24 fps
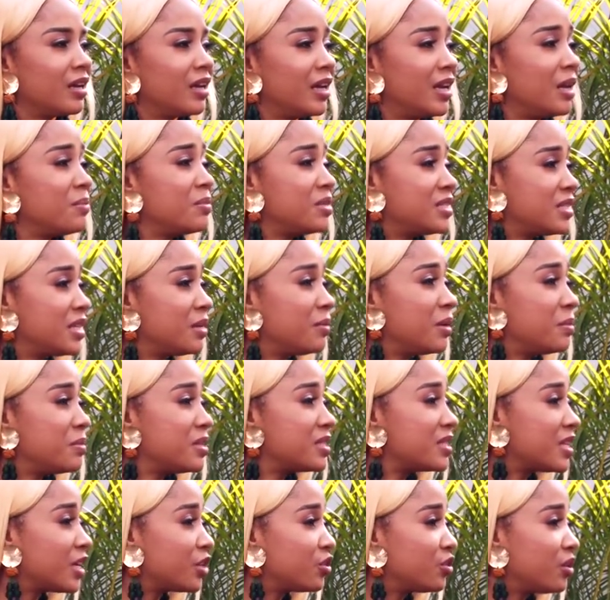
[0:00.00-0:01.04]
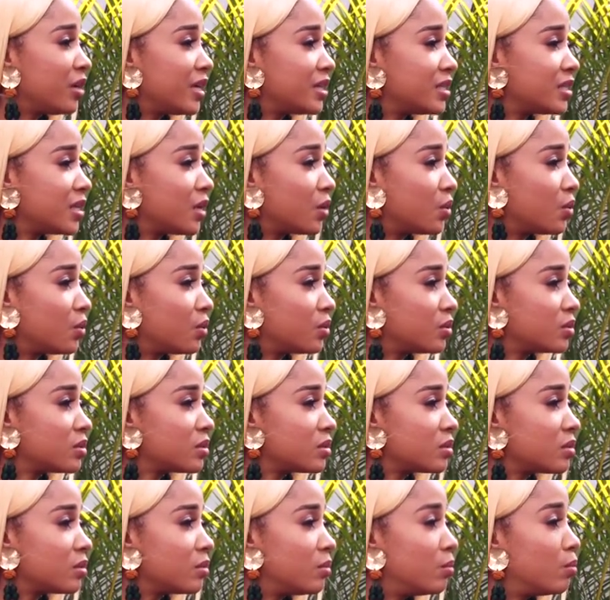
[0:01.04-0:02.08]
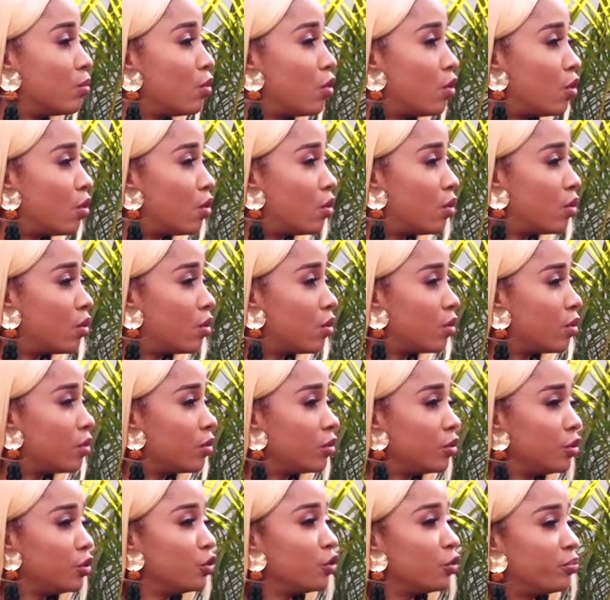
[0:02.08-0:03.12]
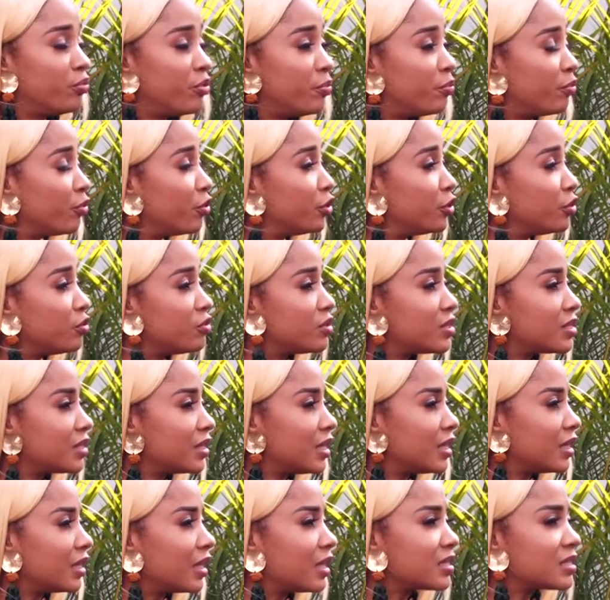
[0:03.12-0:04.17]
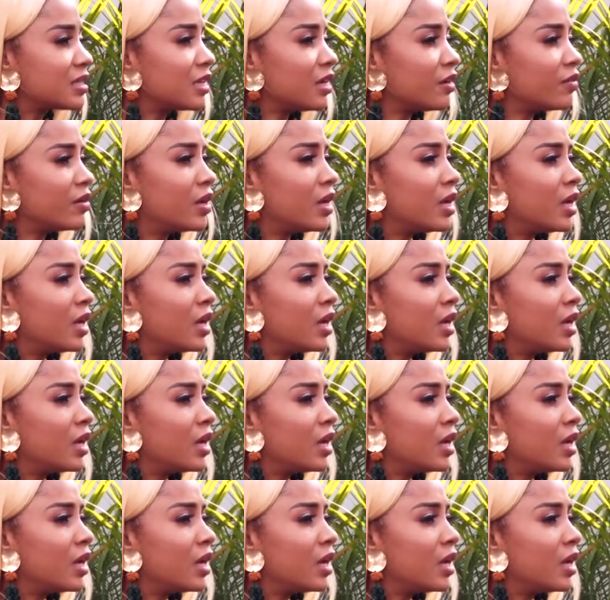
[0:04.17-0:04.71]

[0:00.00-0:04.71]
and let me say maybe sexual intercourse yeah. more, you know, reproducing and that stuff